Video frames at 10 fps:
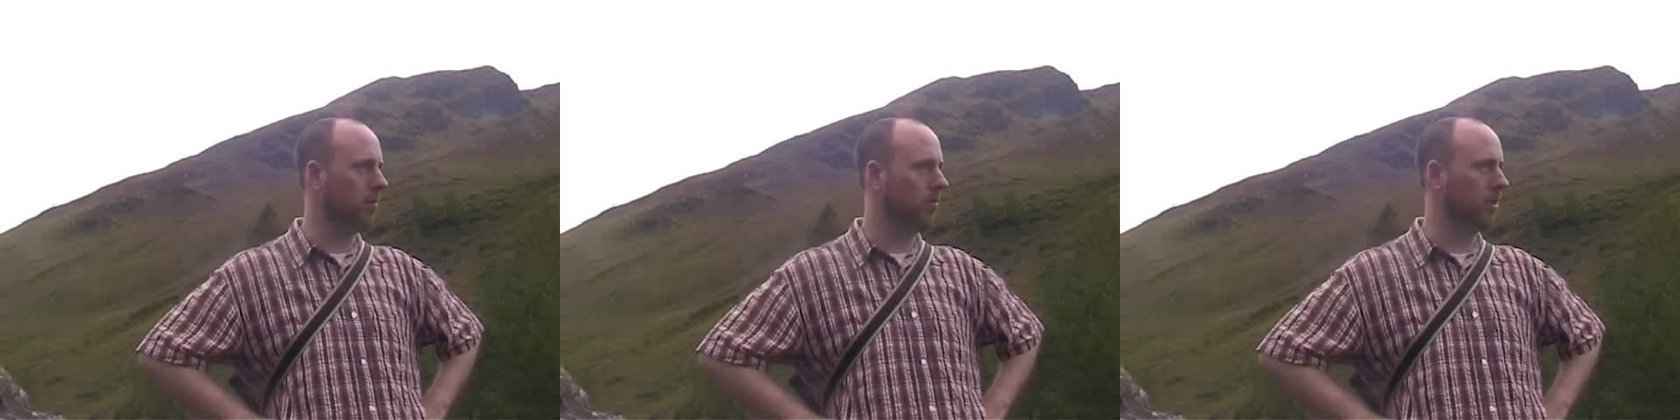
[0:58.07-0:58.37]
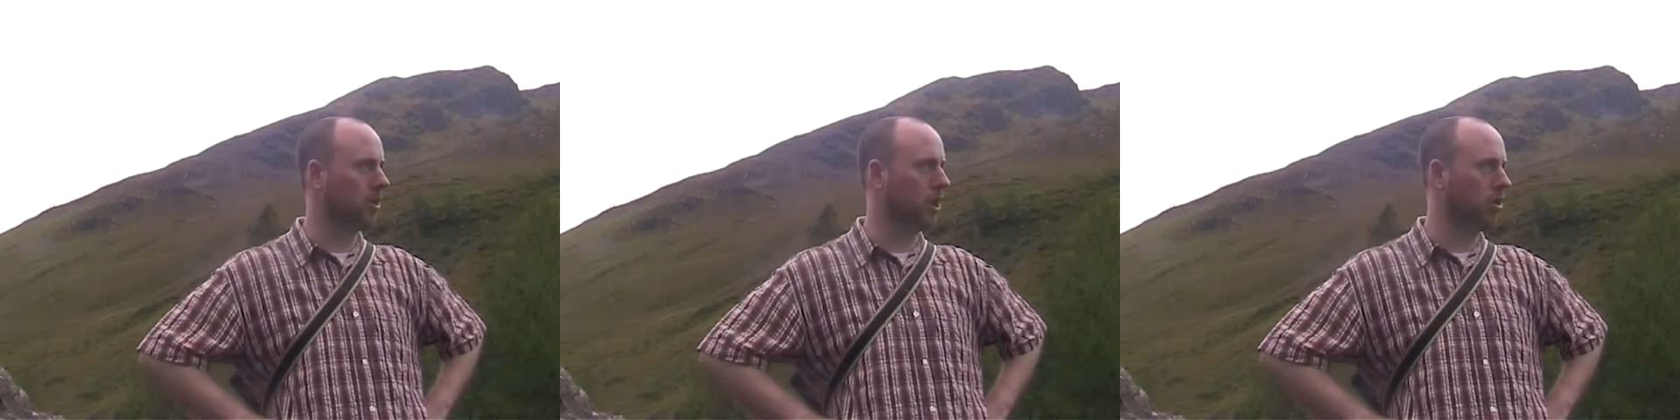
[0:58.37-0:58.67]

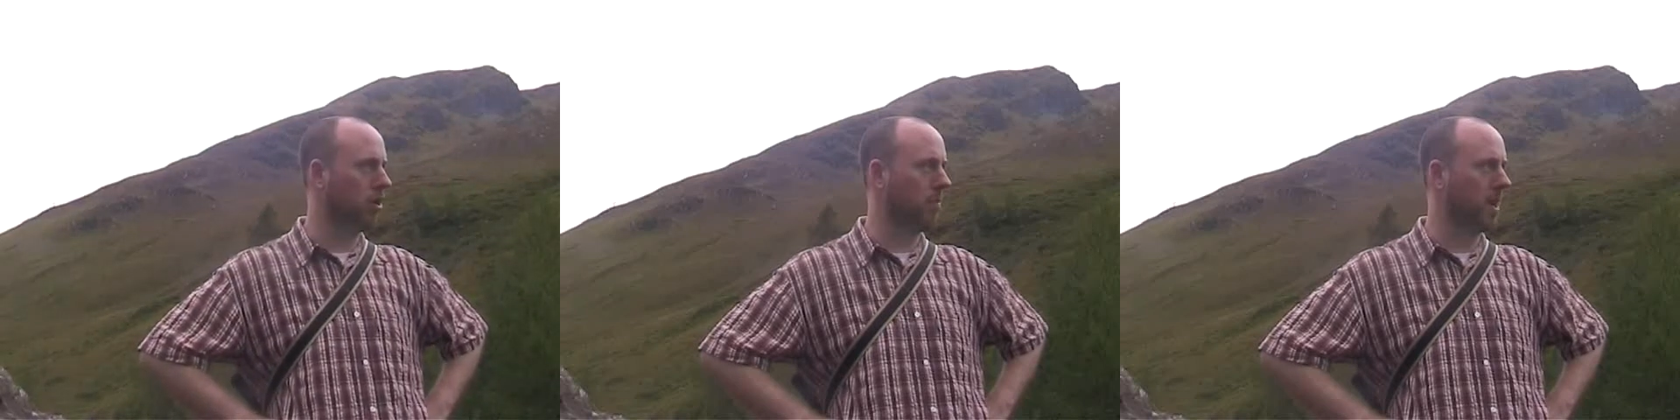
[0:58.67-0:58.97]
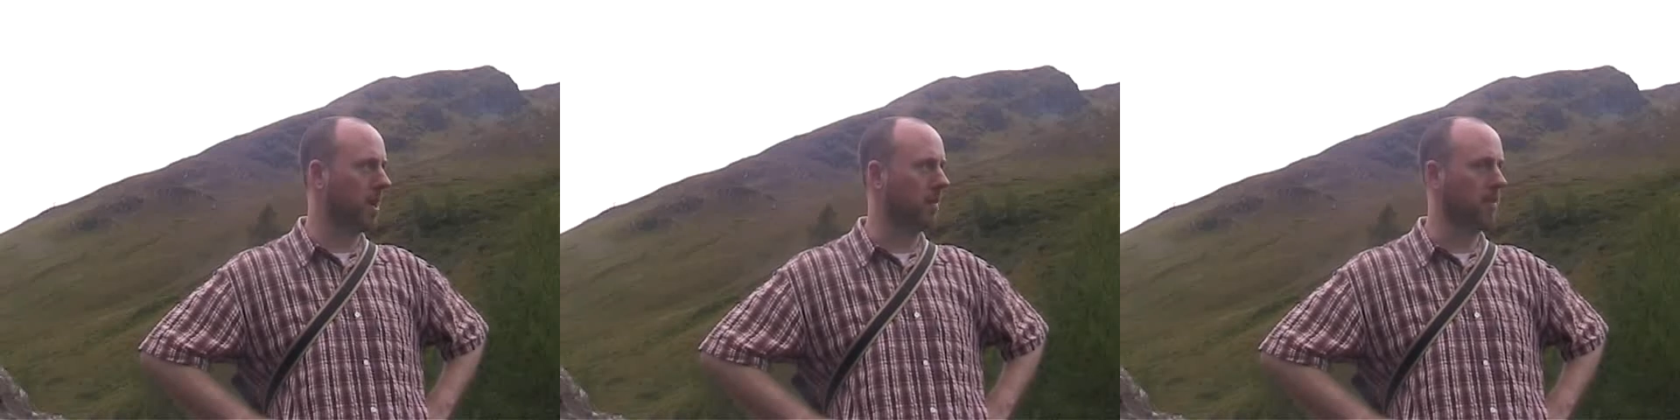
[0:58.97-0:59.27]
which is a lot
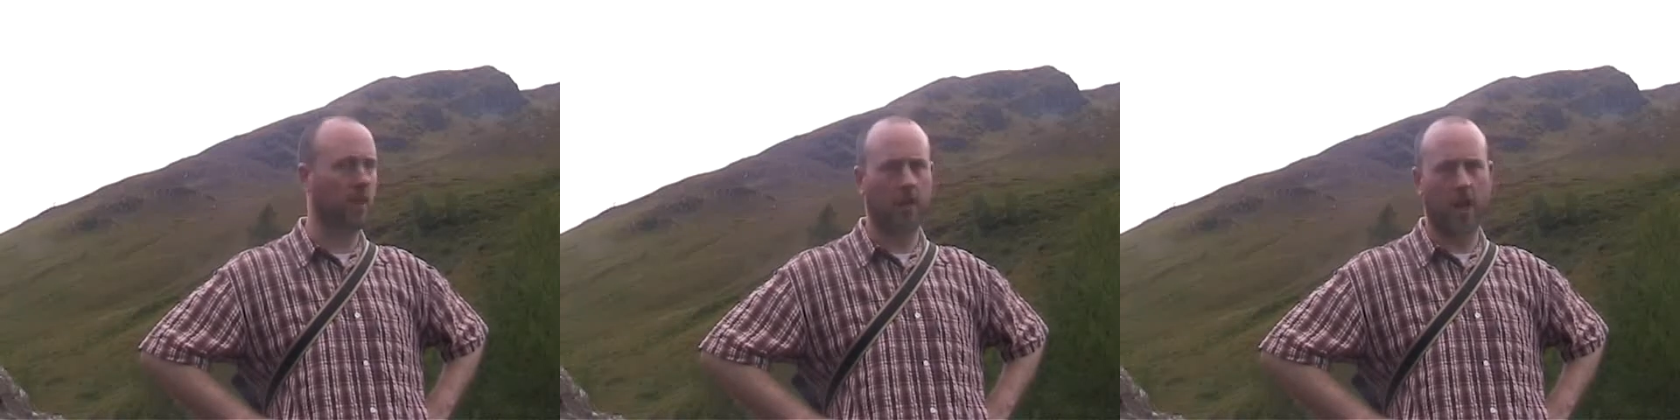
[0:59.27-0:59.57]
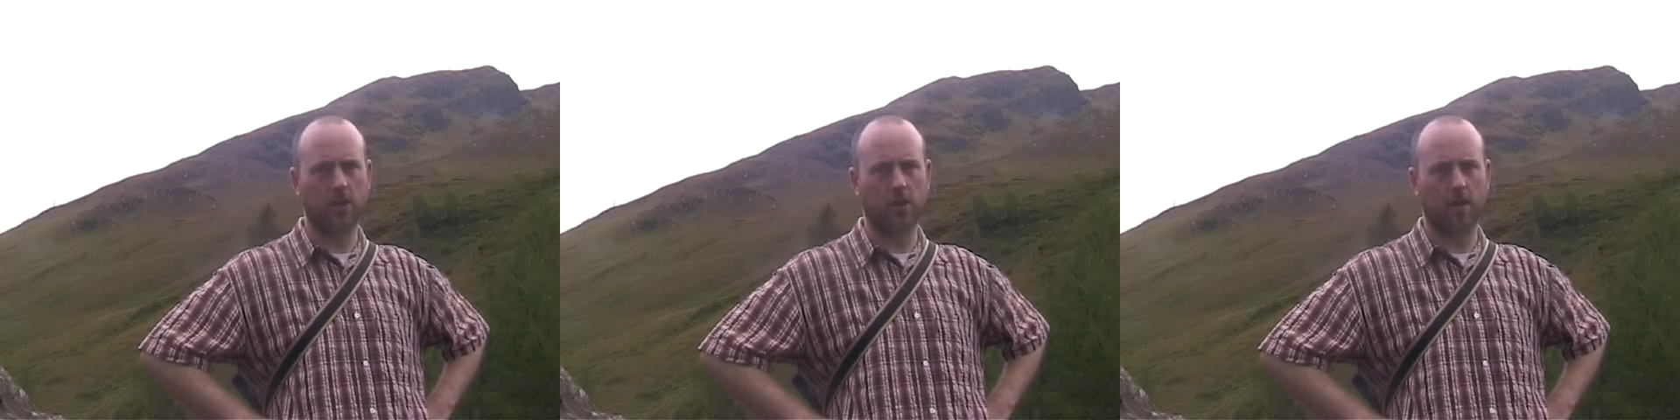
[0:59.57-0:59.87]
better than the
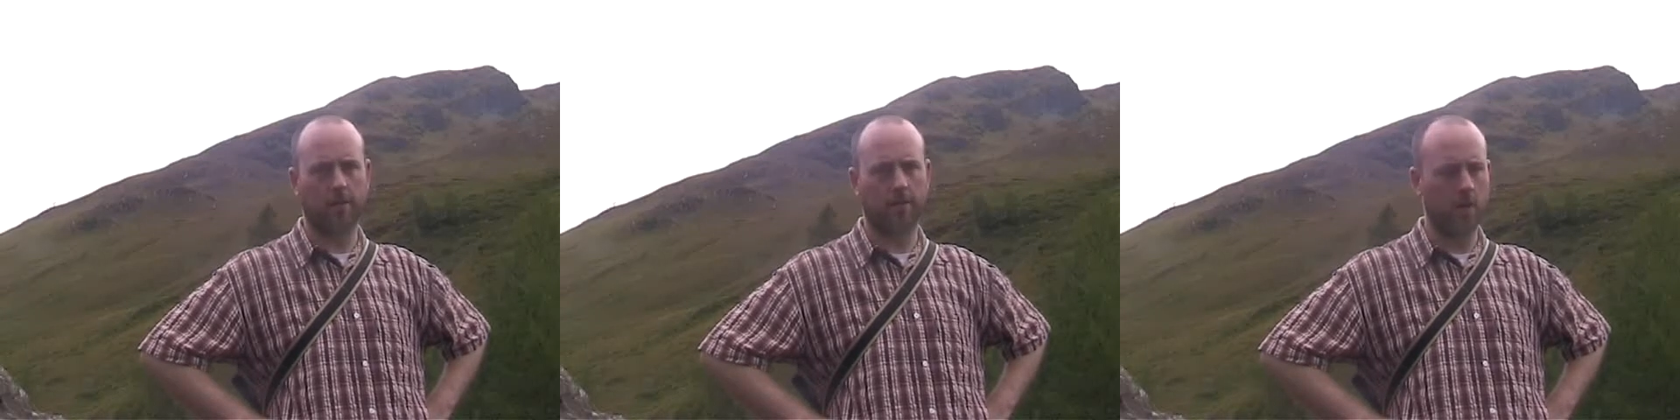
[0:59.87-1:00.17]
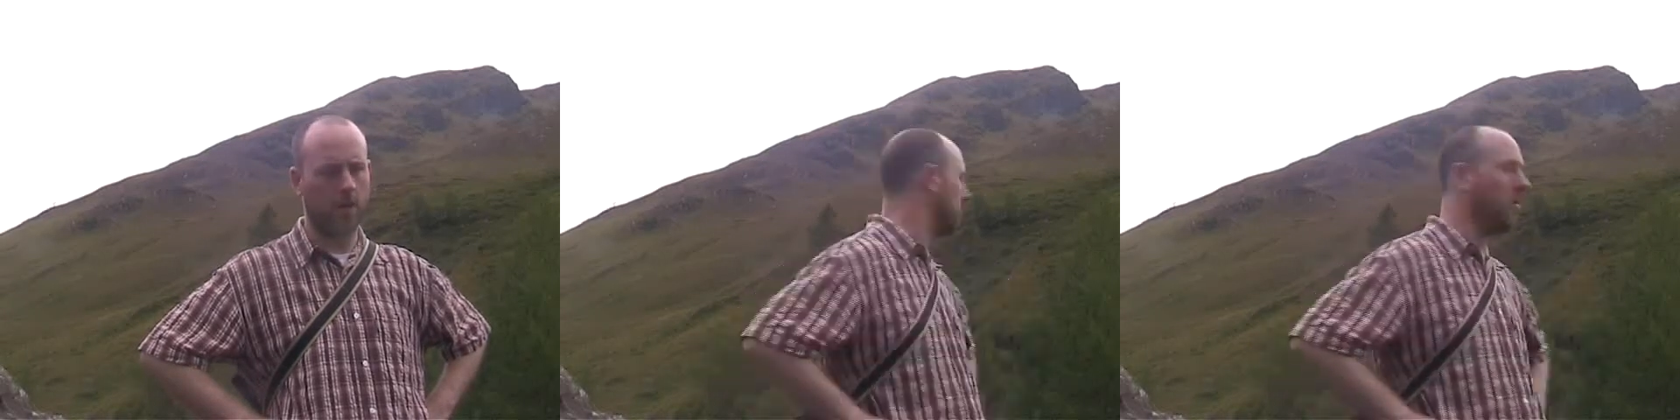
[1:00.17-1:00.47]
last stuff.
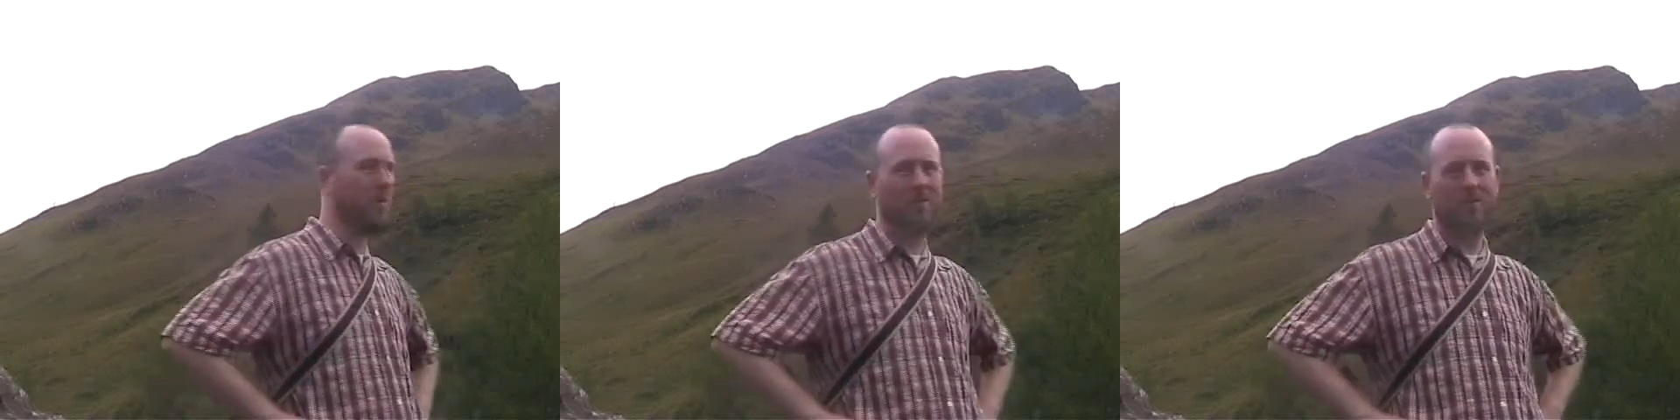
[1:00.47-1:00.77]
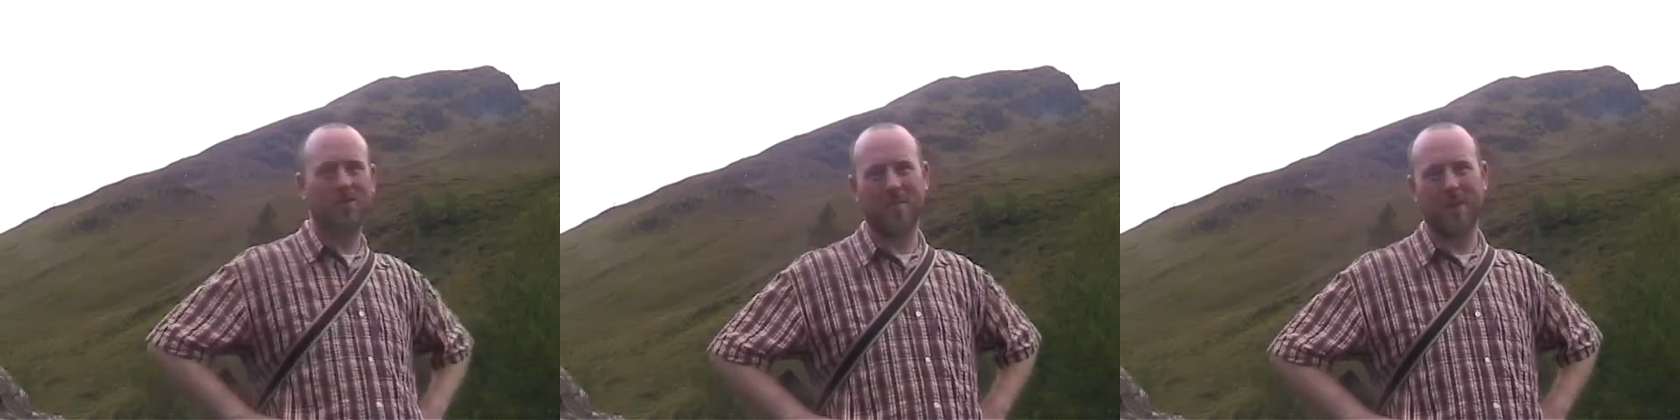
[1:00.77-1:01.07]
So I was
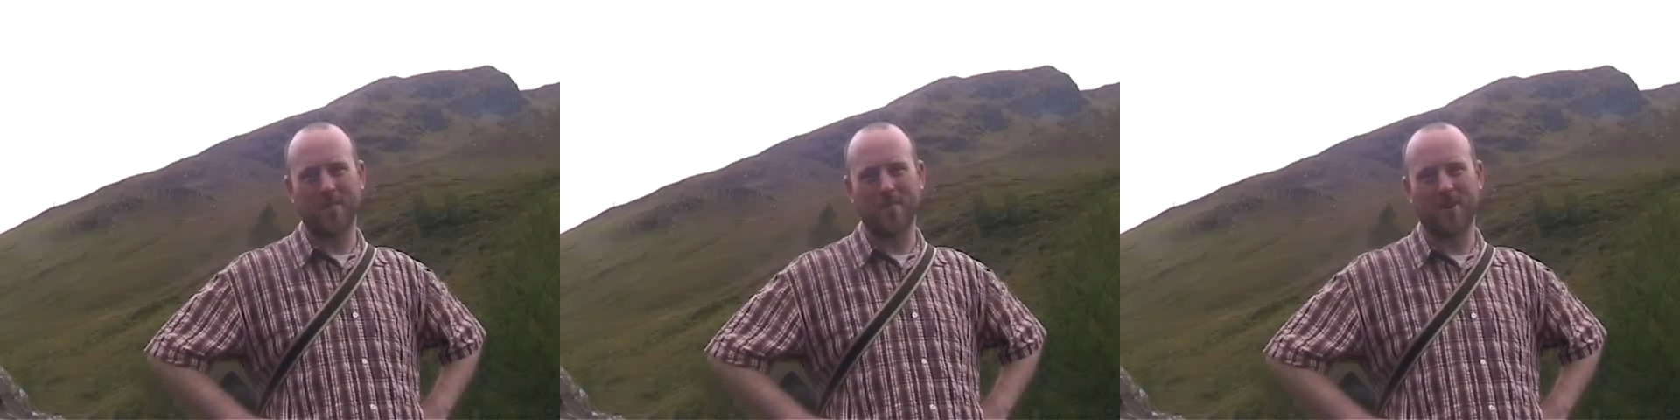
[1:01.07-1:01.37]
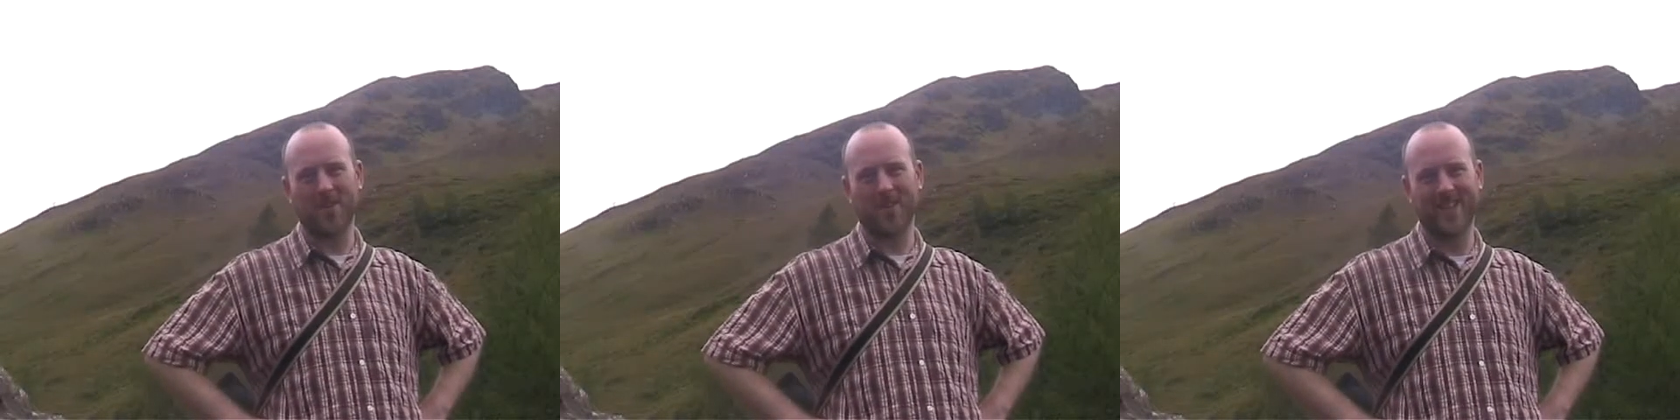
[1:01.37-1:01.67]
forced to buy a
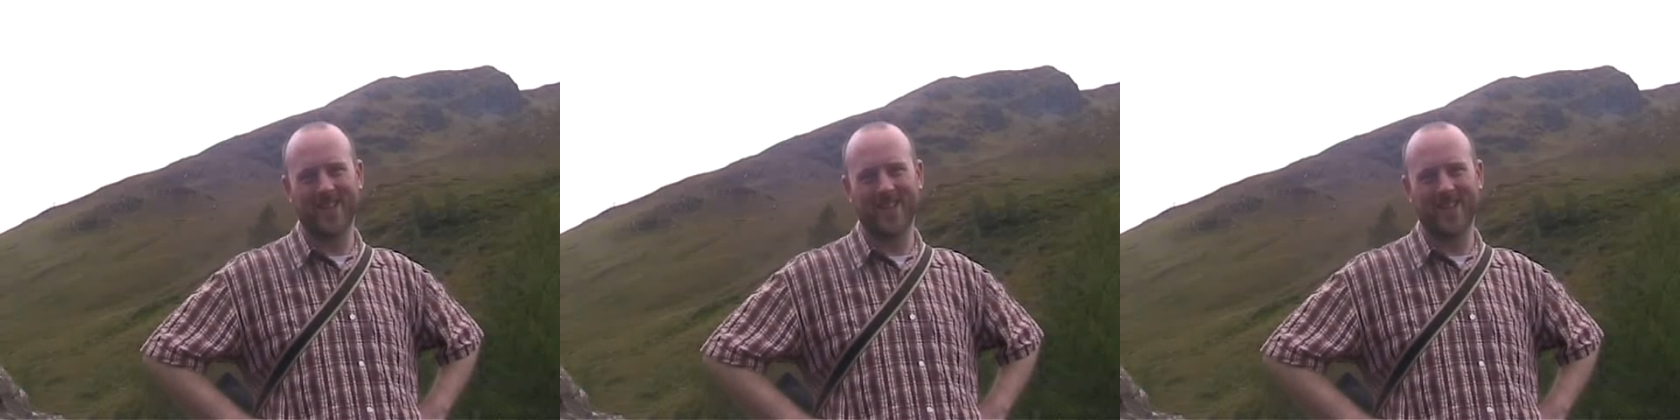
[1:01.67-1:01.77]
bottle